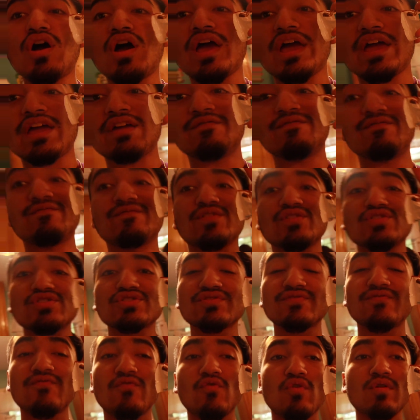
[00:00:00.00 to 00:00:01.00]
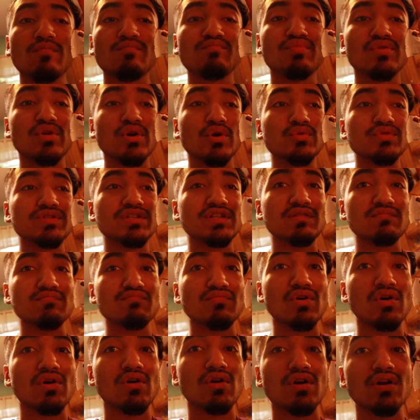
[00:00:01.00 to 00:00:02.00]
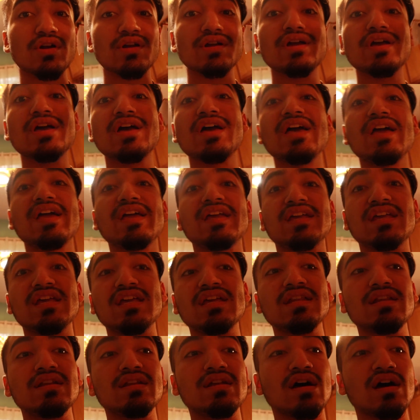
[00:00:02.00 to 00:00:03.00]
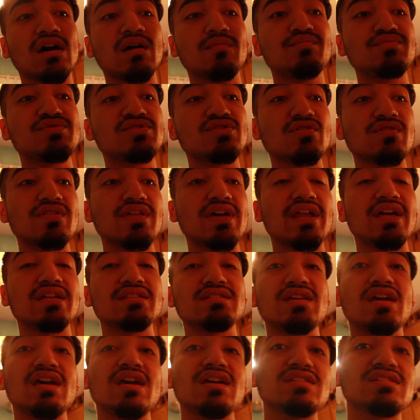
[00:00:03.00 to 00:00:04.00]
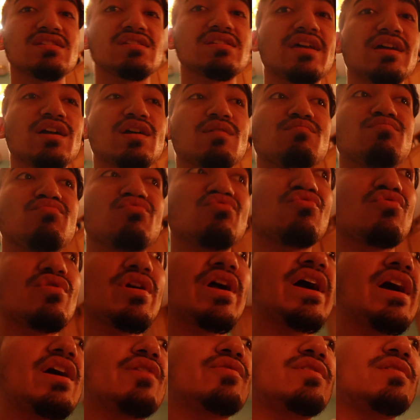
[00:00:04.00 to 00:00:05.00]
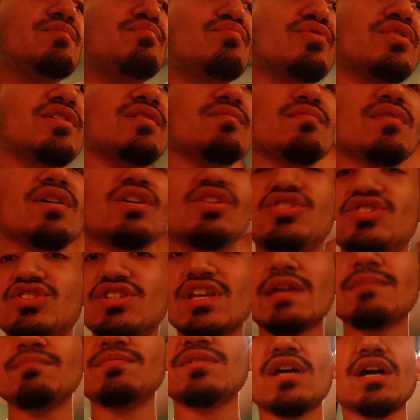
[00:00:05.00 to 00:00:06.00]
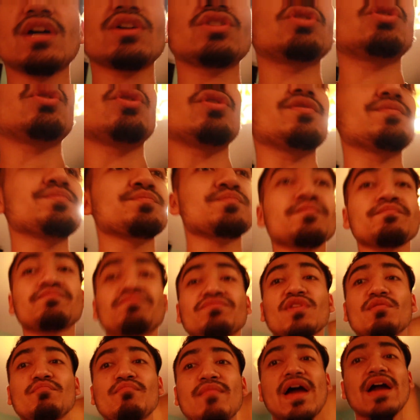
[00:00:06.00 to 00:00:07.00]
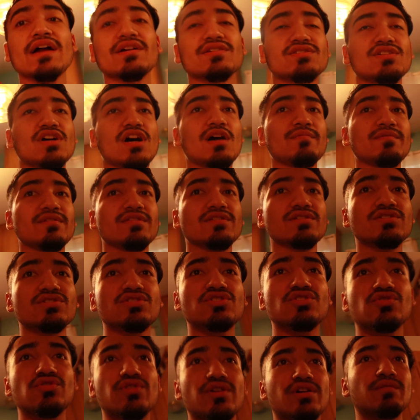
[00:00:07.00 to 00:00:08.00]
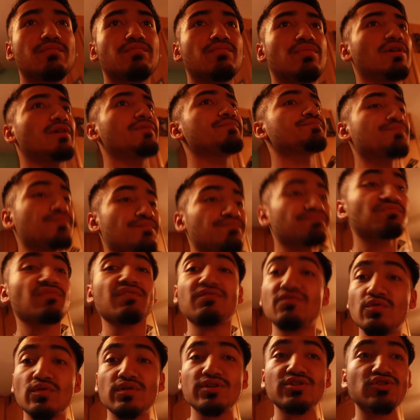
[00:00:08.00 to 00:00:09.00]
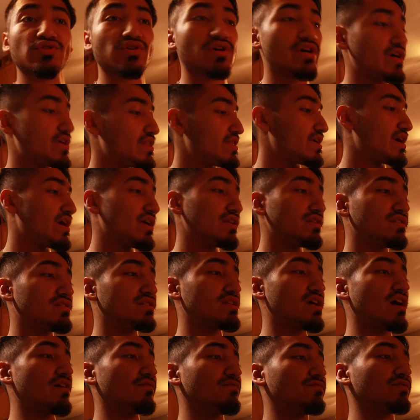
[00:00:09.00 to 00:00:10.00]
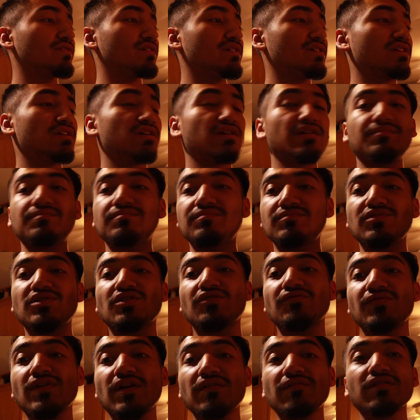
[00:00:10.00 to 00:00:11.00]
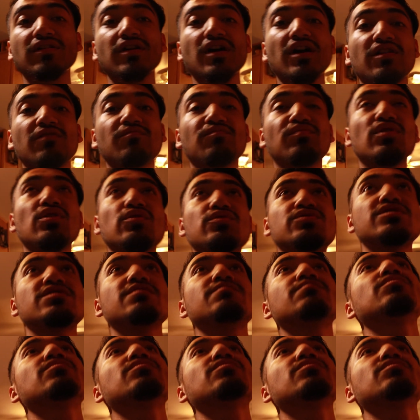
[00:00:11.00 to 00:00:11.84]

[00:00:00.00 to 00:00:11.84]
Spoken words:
a First Form protein bar heated up so that it tastes like a brownie, pretty much same texture. Max taught me this trick, but if you want to try that, definitely get your favorite kind of protein